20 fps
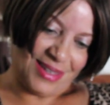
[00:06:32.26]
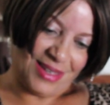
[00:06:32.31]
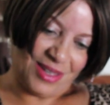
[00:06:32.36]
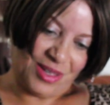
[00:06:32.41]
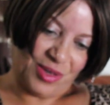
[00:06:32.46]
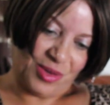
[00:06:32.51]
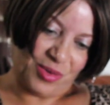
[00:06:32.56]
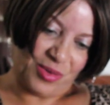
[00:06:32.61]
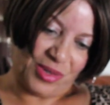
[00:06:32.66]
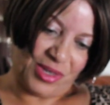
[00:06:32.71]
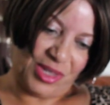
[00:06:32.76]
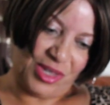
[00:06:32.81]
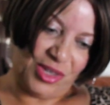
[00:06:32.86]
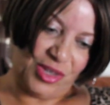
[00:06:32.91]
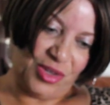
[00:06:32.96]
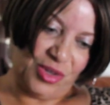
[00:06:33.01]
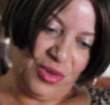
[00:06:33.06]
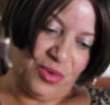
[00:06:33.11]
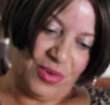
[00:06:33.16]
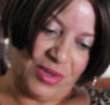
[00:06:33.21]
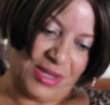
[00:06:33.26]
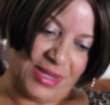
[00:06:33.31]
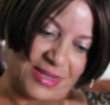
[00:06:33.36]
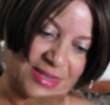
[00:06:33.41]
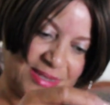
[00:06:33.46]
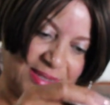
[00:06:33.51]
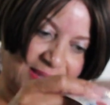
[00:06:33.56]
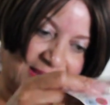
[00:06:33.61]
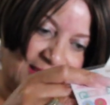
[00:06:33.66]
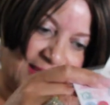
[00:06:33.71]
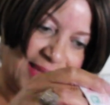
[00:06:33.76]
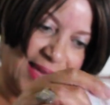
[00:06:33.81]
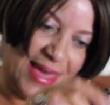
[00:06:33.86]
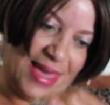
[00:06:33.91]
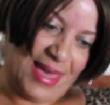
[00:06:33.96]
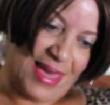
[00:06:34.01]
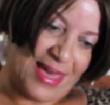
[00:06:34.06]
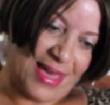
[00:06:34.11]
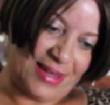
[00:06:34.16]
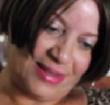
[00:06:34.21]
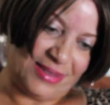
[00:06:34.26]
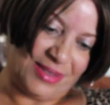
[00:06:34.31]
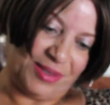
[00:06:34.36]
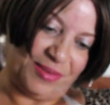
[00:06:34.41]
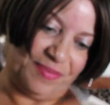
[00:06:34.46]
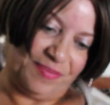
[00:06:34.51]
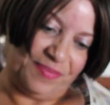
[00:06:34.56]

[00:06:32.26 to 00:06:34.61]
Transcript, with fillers: How cute is that?